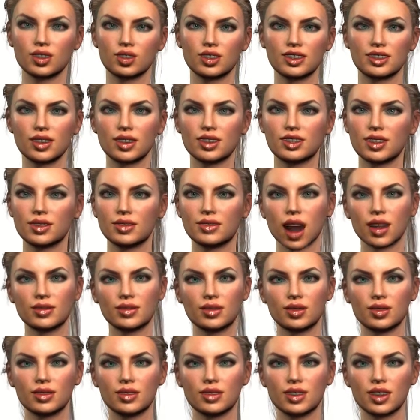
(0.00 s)
and
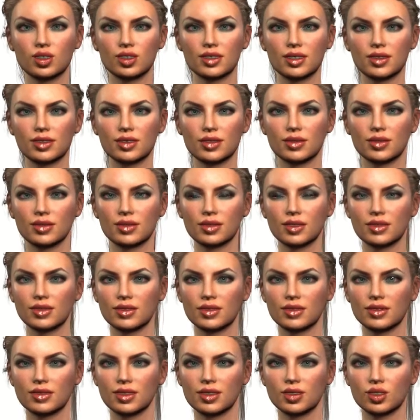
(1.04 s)
certifying a cable, a
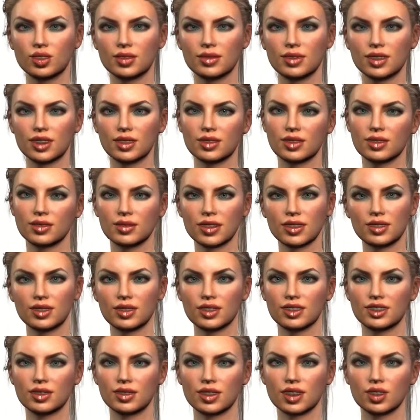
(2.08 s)
multitude of
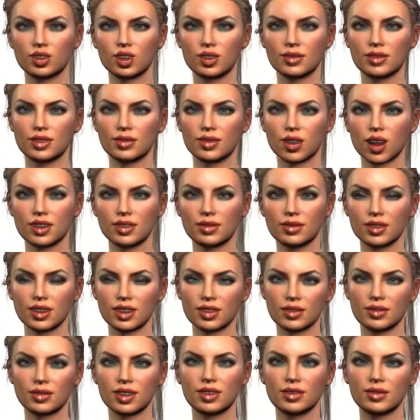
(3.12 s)
tests can be carried
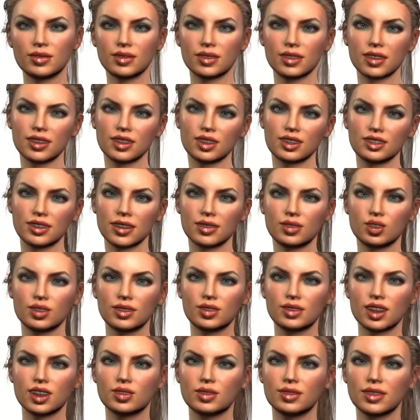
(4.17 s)
out and various
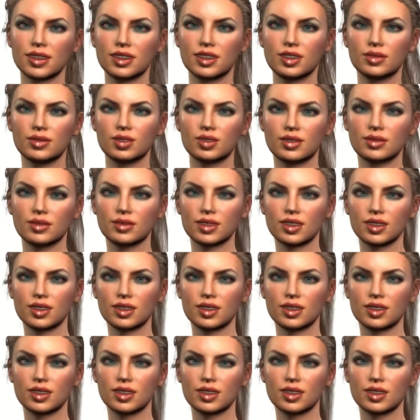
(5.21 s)
limits applied,